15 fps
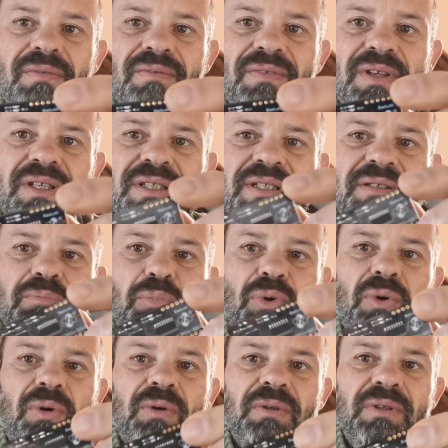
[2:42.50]
this
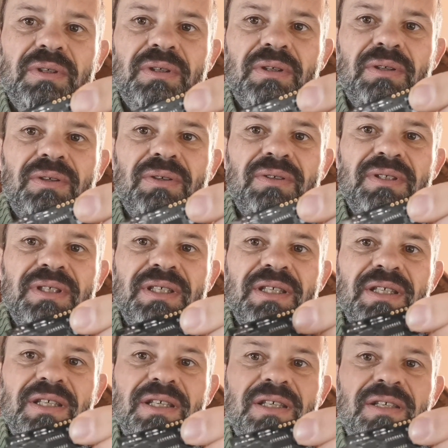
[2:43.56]
board you
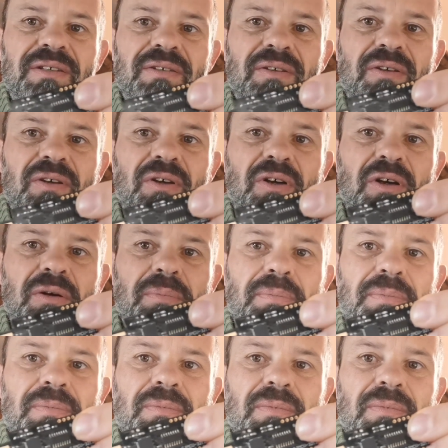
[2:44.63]
see here up